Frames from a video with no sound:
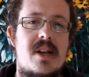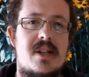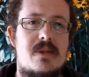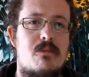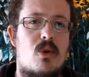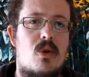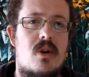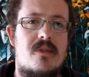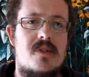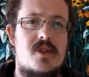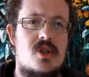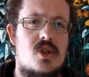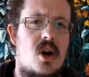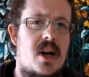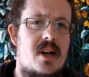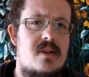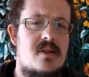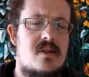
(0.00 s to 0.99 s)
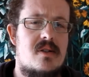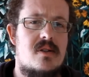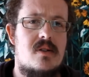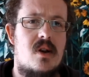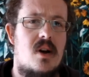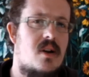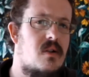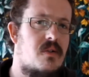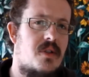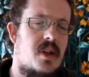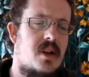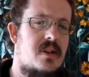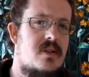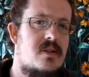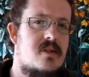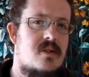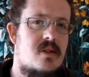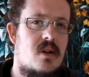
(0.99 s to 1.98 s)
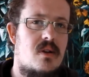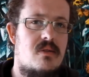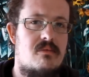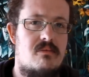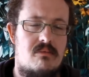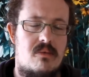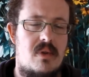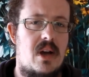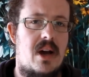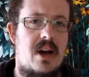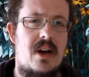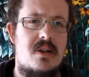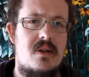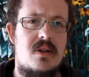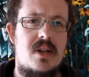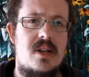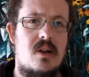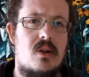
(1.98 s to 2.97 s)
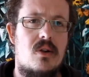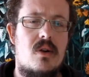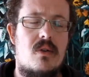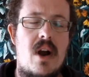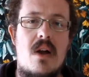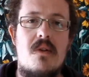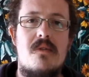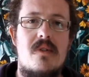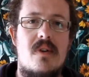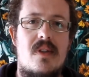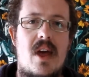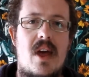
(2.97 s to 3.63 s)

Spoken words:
That's more of a science side of things, so you need to look around for